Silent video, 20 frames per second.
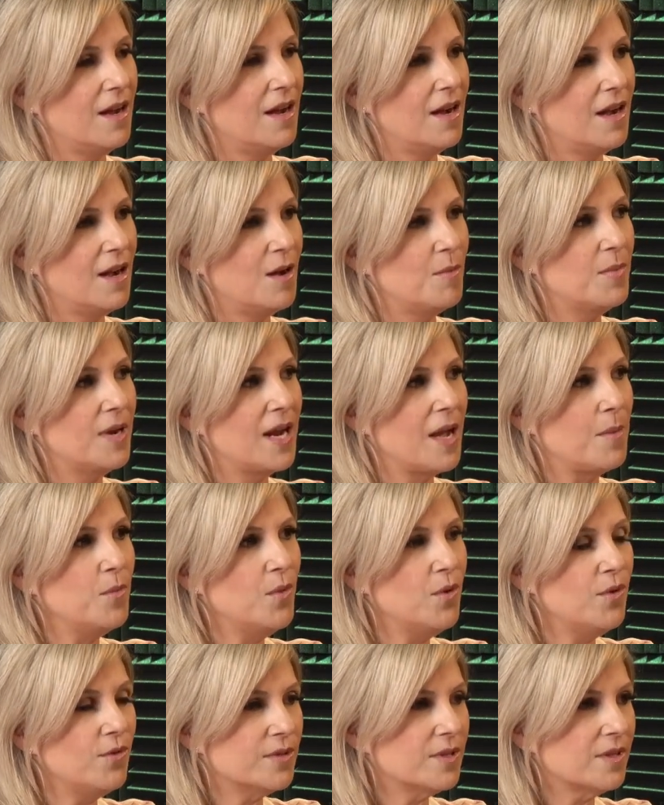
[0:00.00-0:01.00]
But I
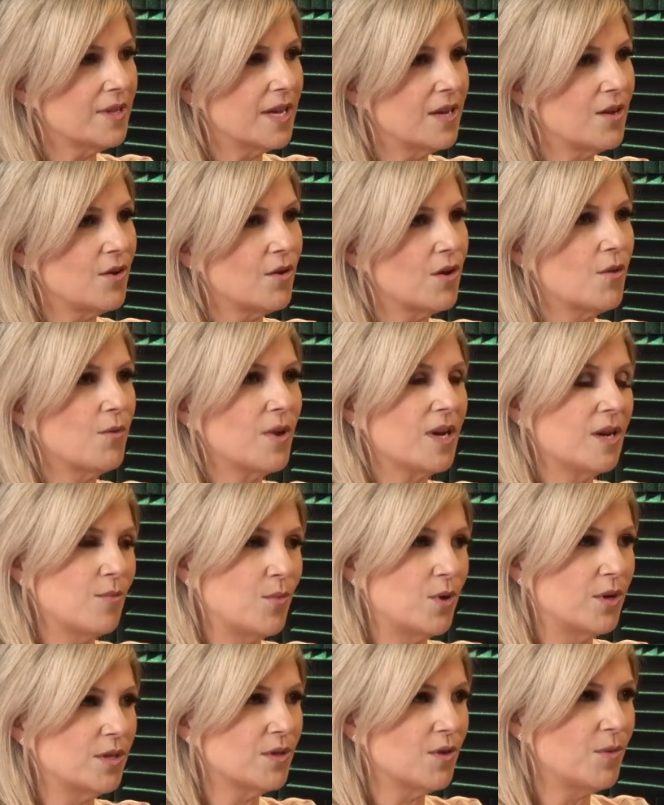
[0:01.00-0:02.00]
moved to Lake Nona when
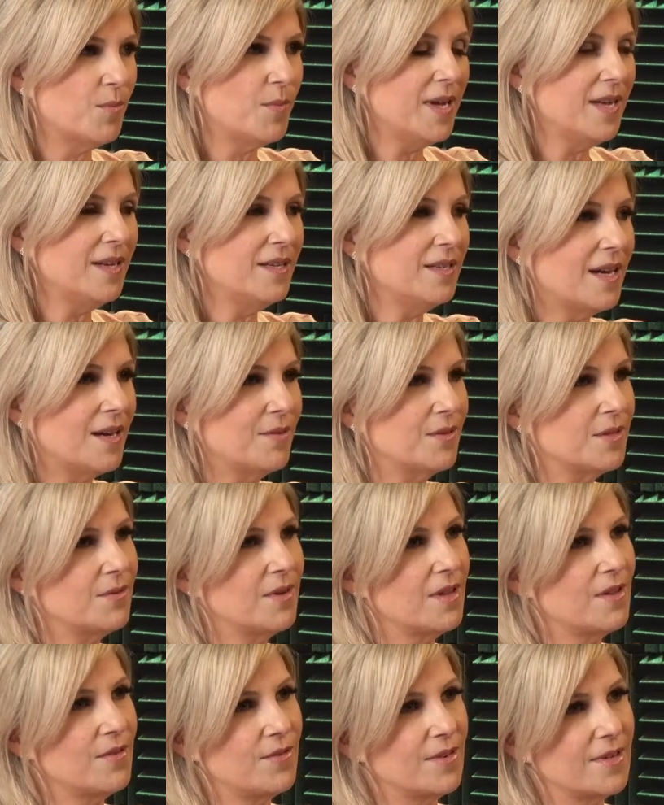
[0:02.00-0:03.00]
Nemours opened. I was one
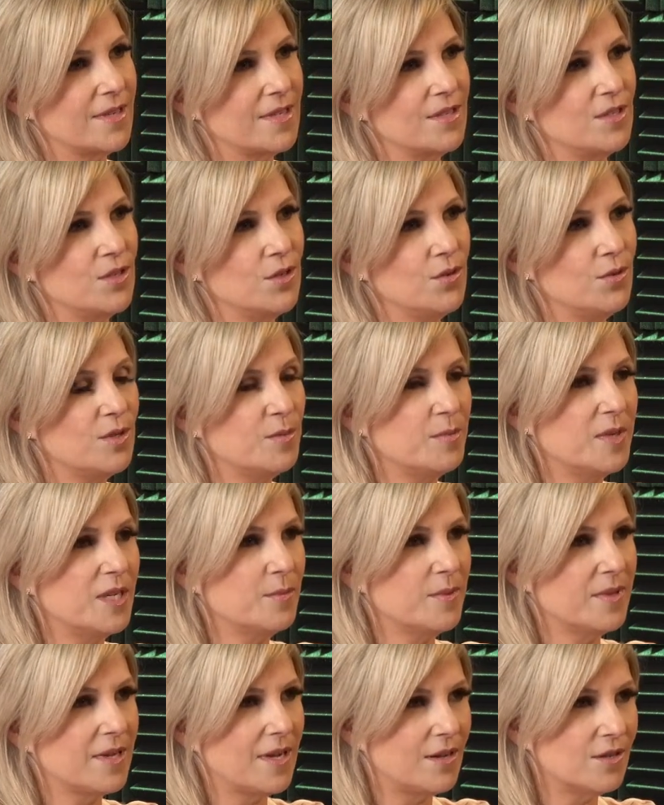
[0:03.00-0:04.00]
of the first 2 speech
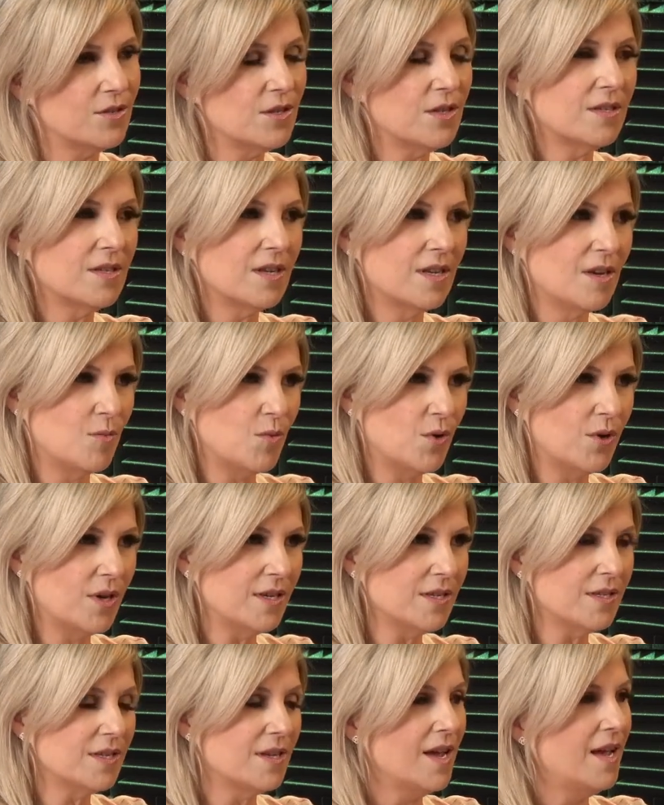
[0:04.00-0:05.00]
pathologists at
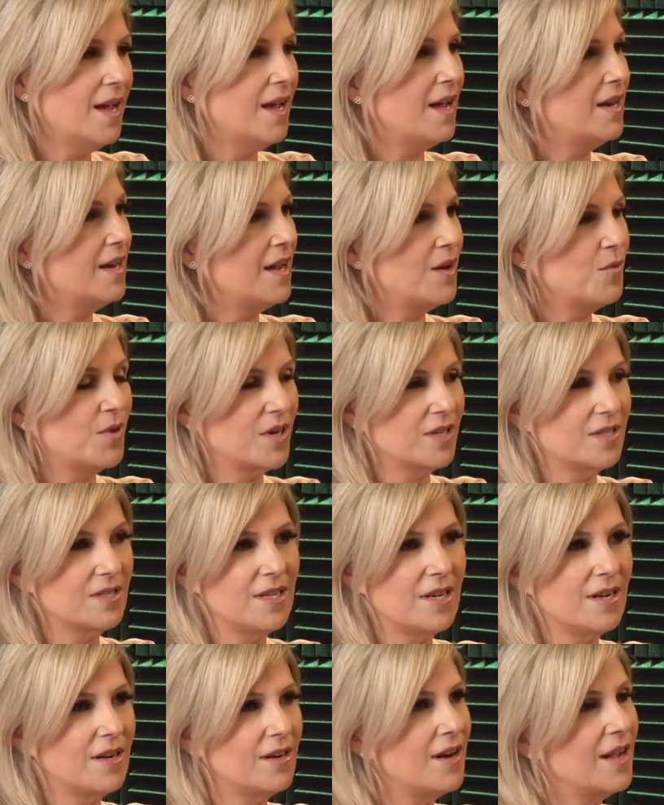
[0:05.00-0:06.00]
Nemours, and I worked
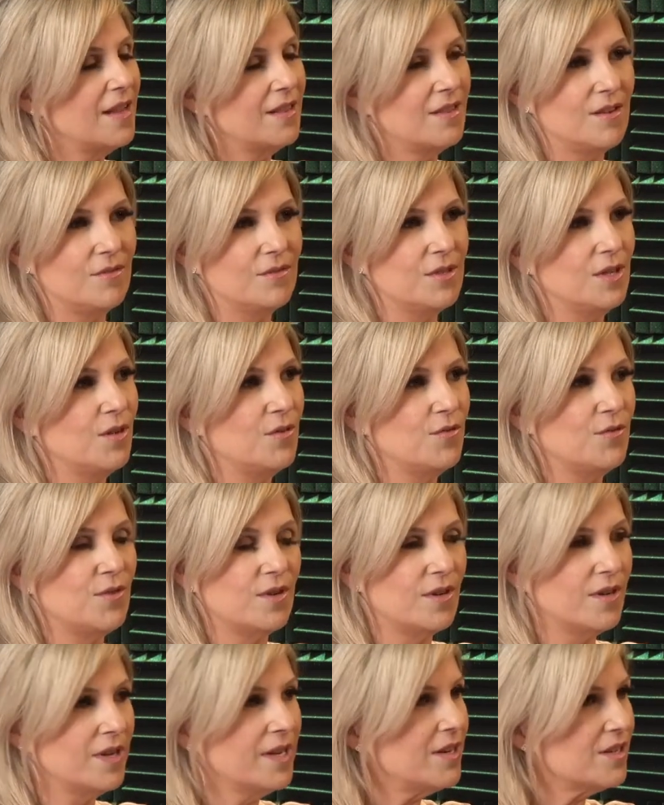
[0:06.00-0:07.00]
there and loved it
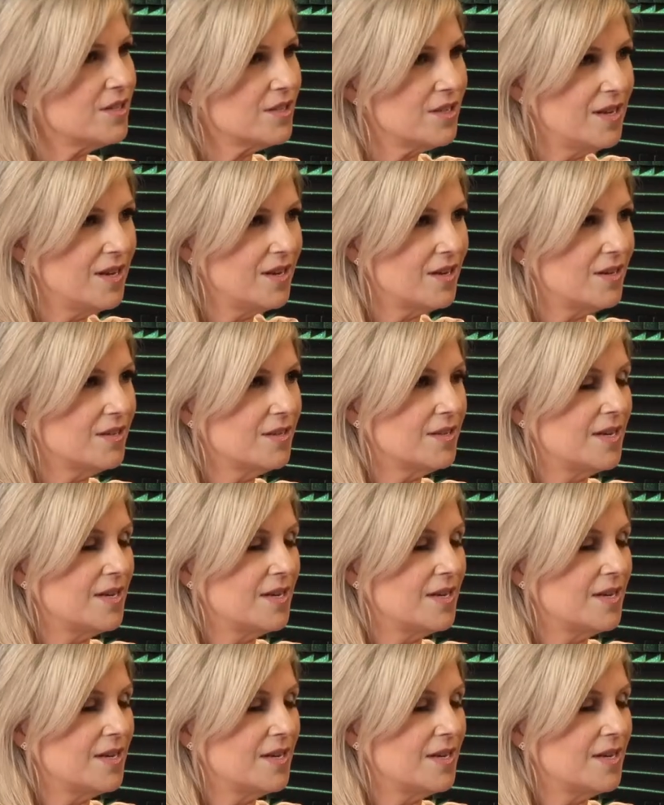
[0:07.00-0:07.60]
for years and years.